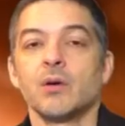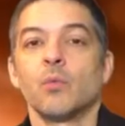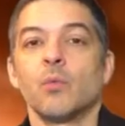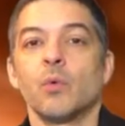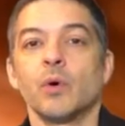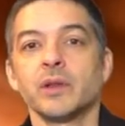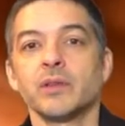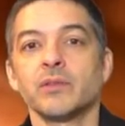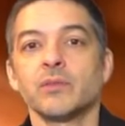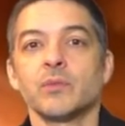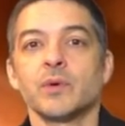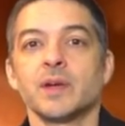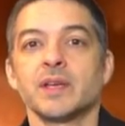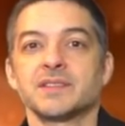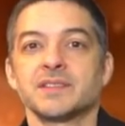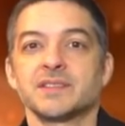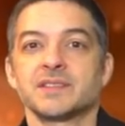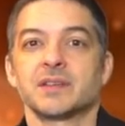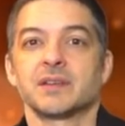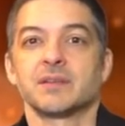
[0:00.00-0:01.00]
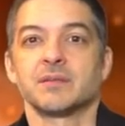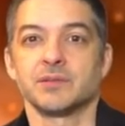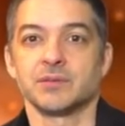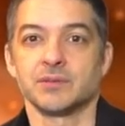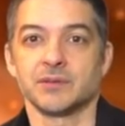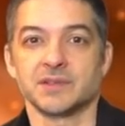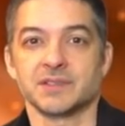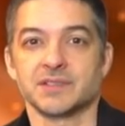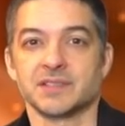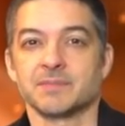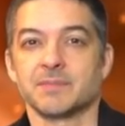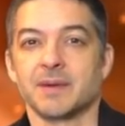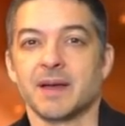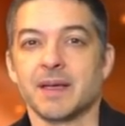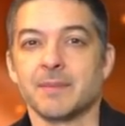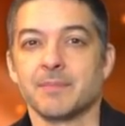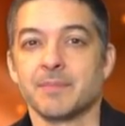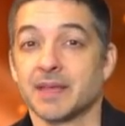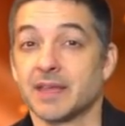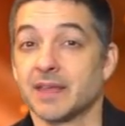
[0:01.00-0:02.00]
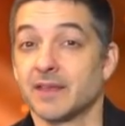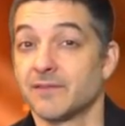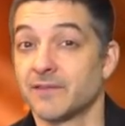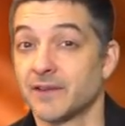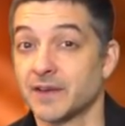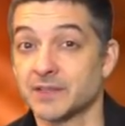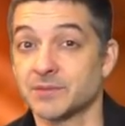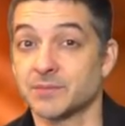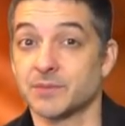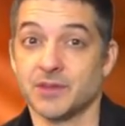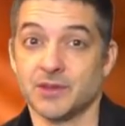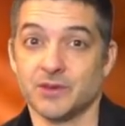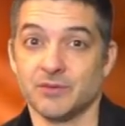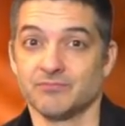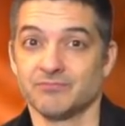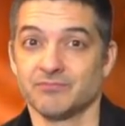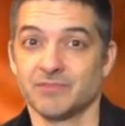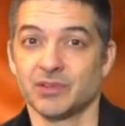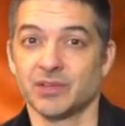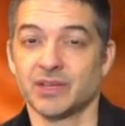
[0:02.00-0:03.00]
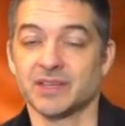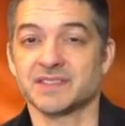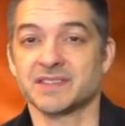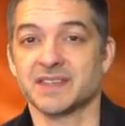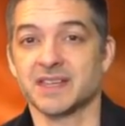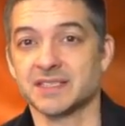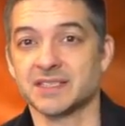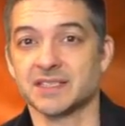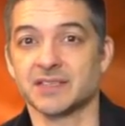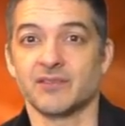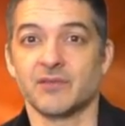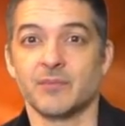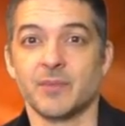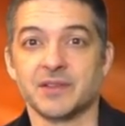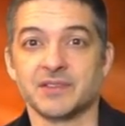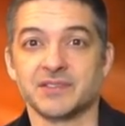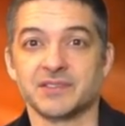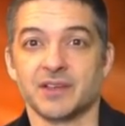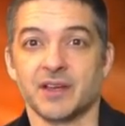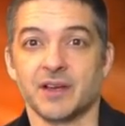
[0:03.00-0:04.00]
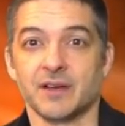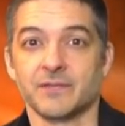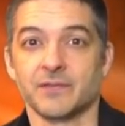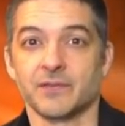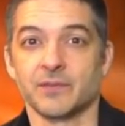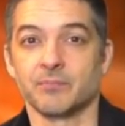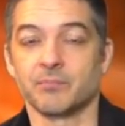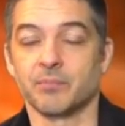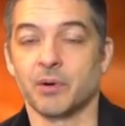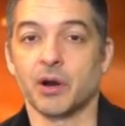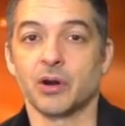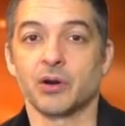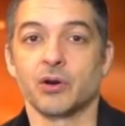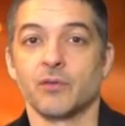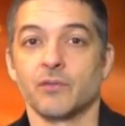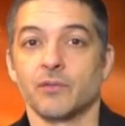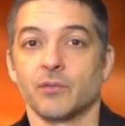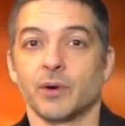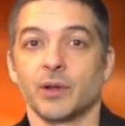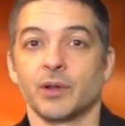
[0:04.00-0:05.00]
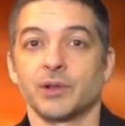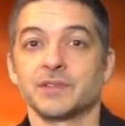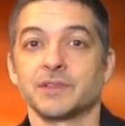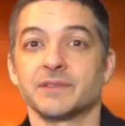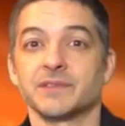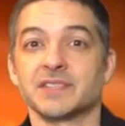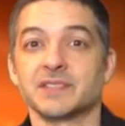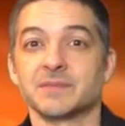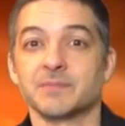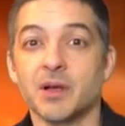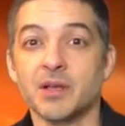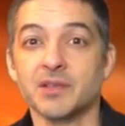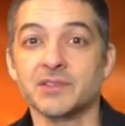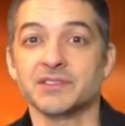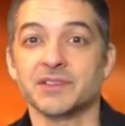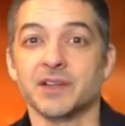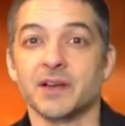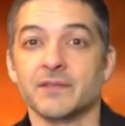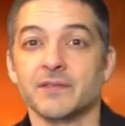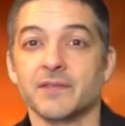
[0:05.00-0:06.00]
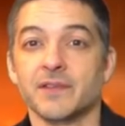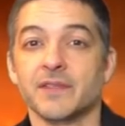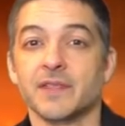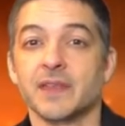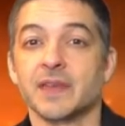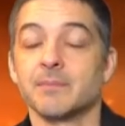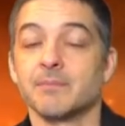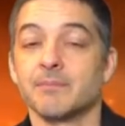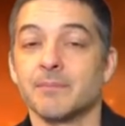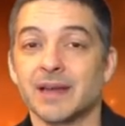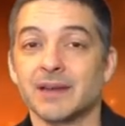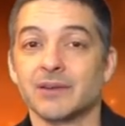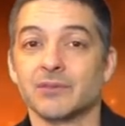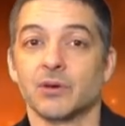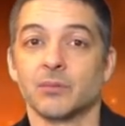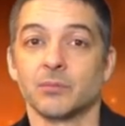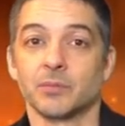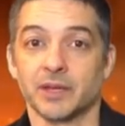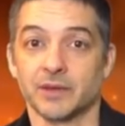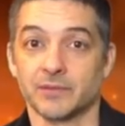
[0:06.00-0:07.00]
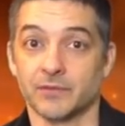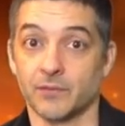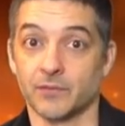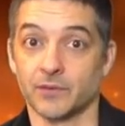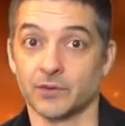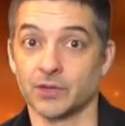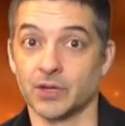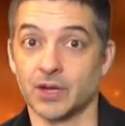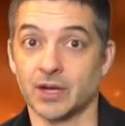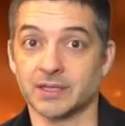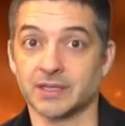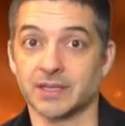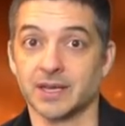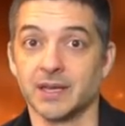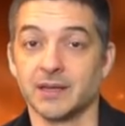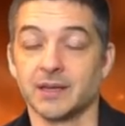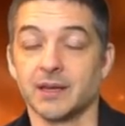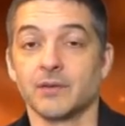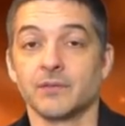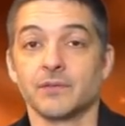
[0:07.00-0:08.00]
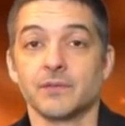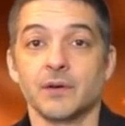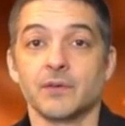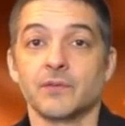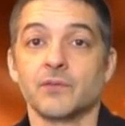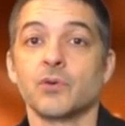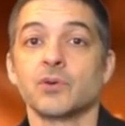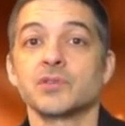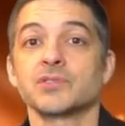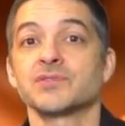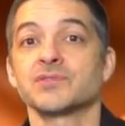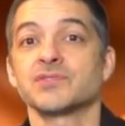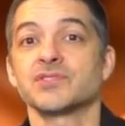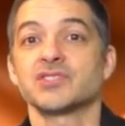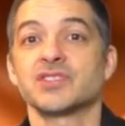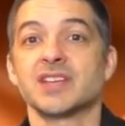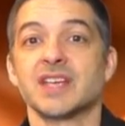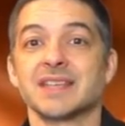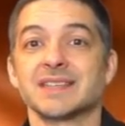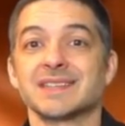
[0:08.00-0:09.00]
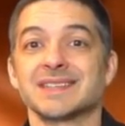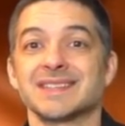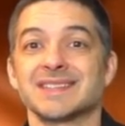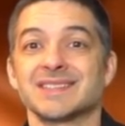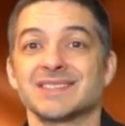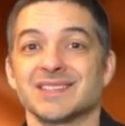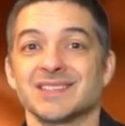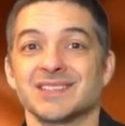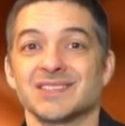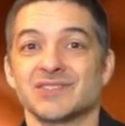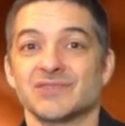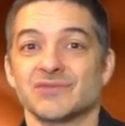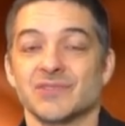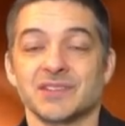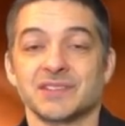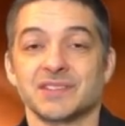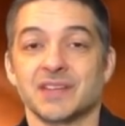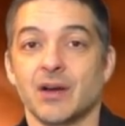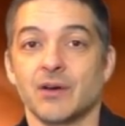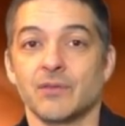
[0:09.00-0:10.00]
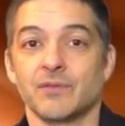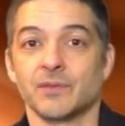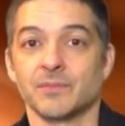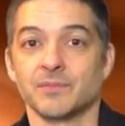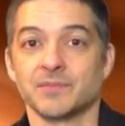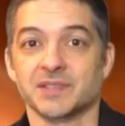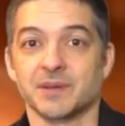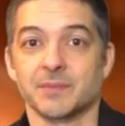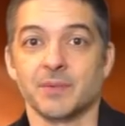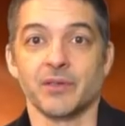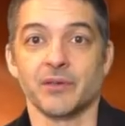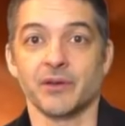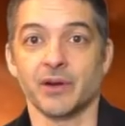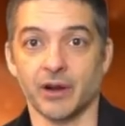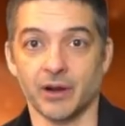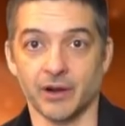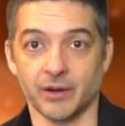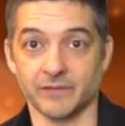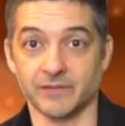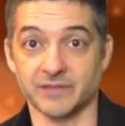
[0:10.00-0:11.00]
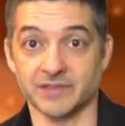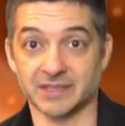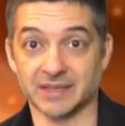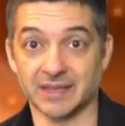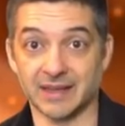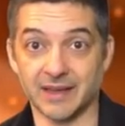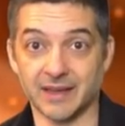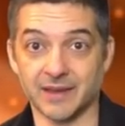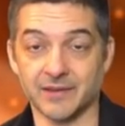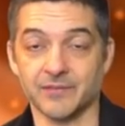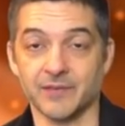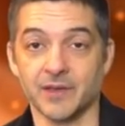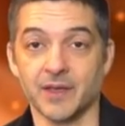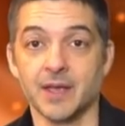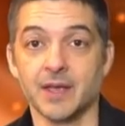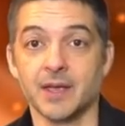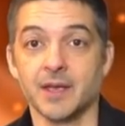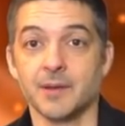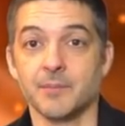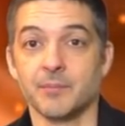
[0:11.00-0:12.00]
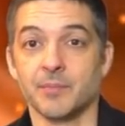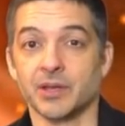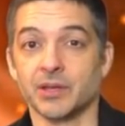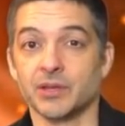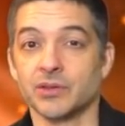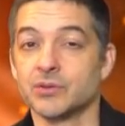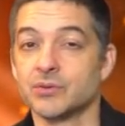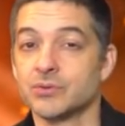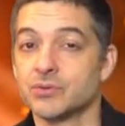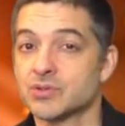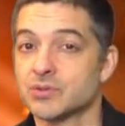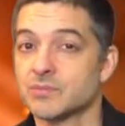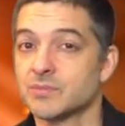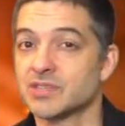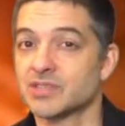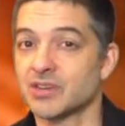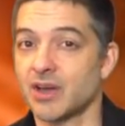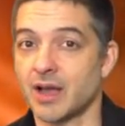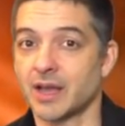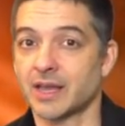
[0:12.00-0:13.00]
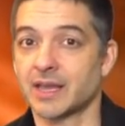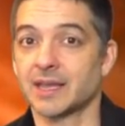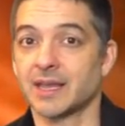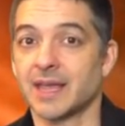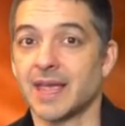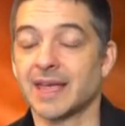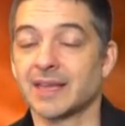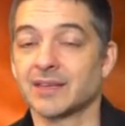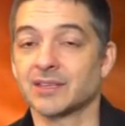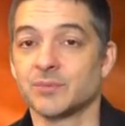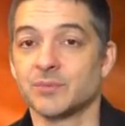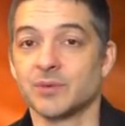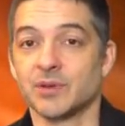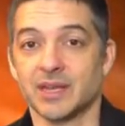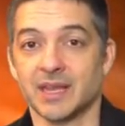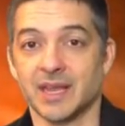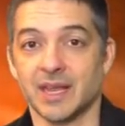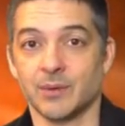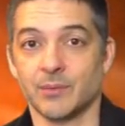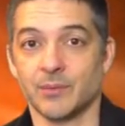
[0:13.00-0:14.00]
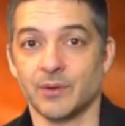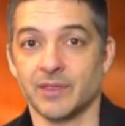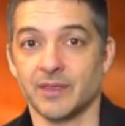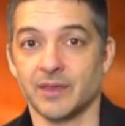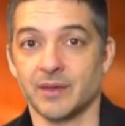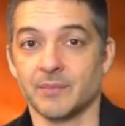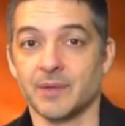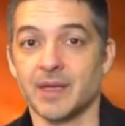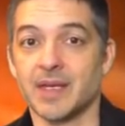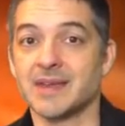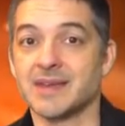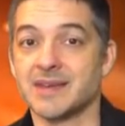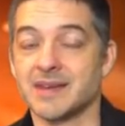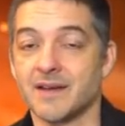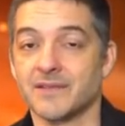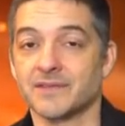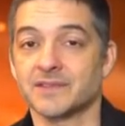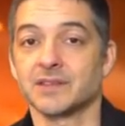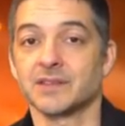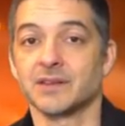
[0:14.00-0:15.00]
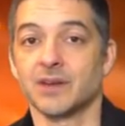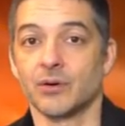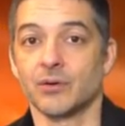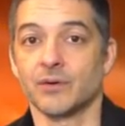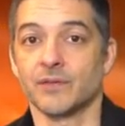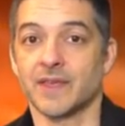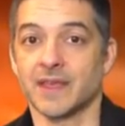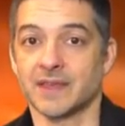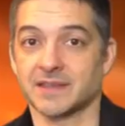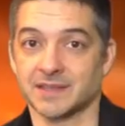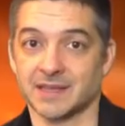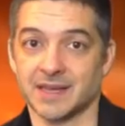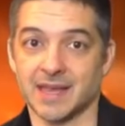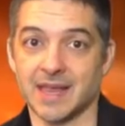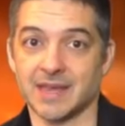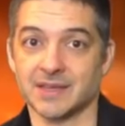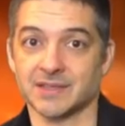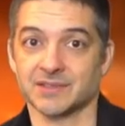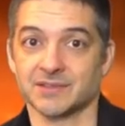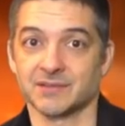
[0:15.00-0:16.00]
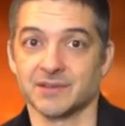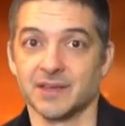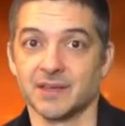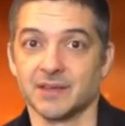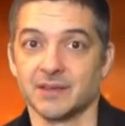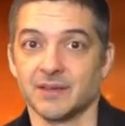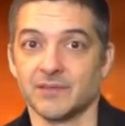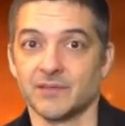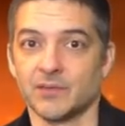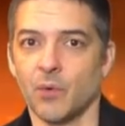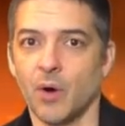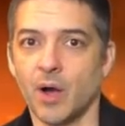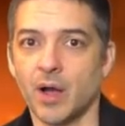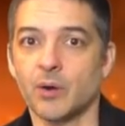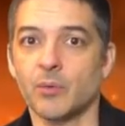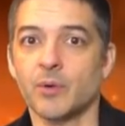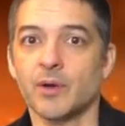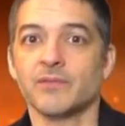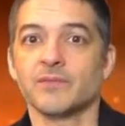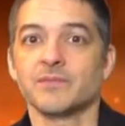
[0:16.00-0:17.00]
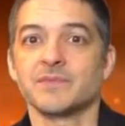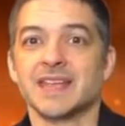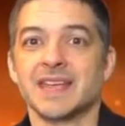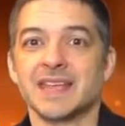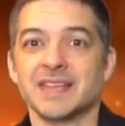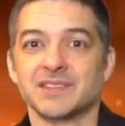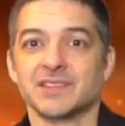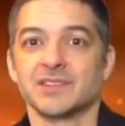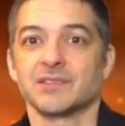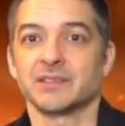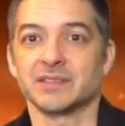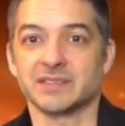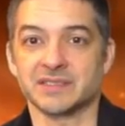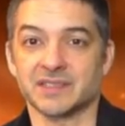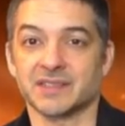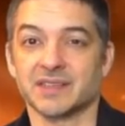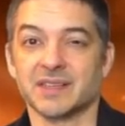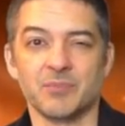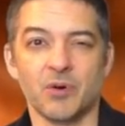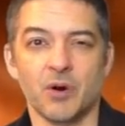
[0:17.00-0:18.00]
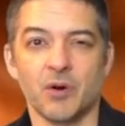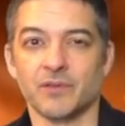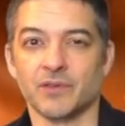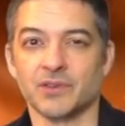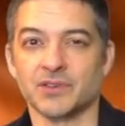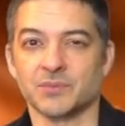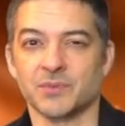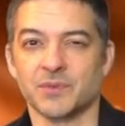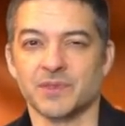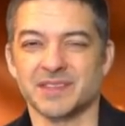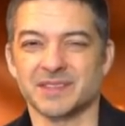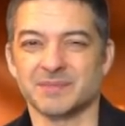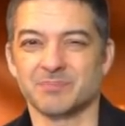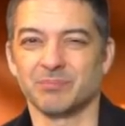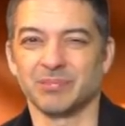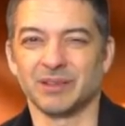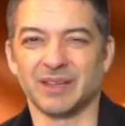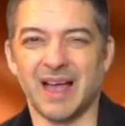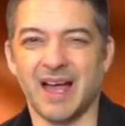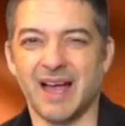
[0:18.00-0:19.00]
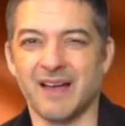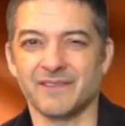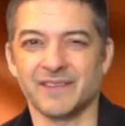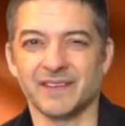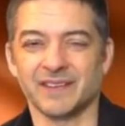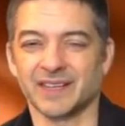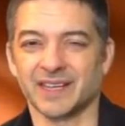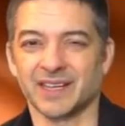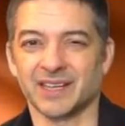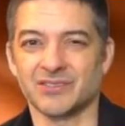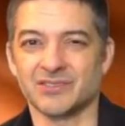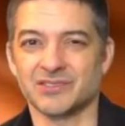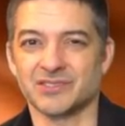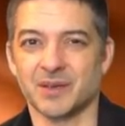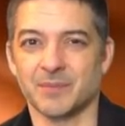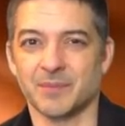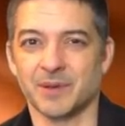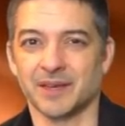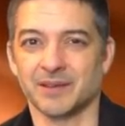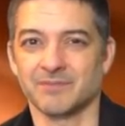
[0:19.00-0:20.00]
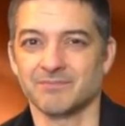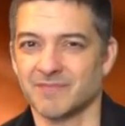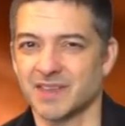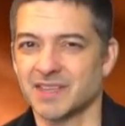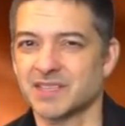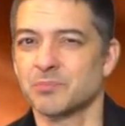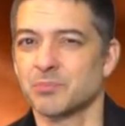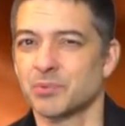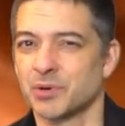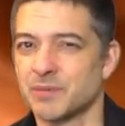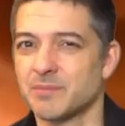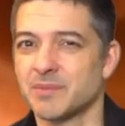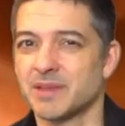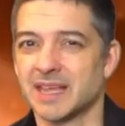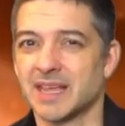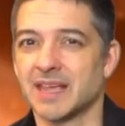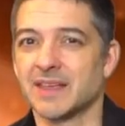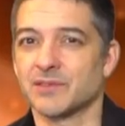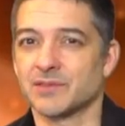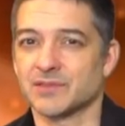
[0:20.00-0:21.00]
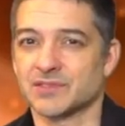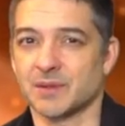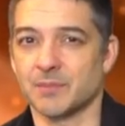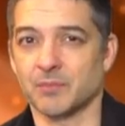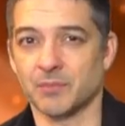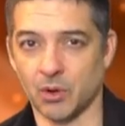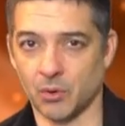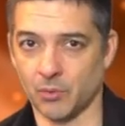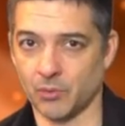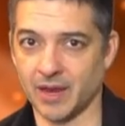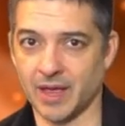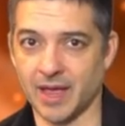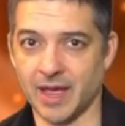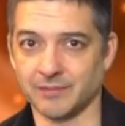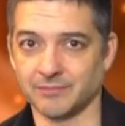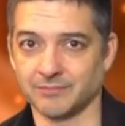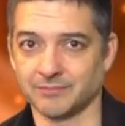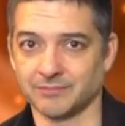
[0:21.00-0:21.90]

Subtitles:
One of the ways he's going to do this is by picking fights with you. He'll get sensitive about stuff or bark over relatively small stuff that he might normally have overlooked. Now, of course, there's a chance he's just stressed out from some other area of his life, but you should be talking and communicating with him enough to know if that's the case. If you walk away from dates and sleepovers with this blah feeling in your stomach, that's a pretty big hint there's something going on.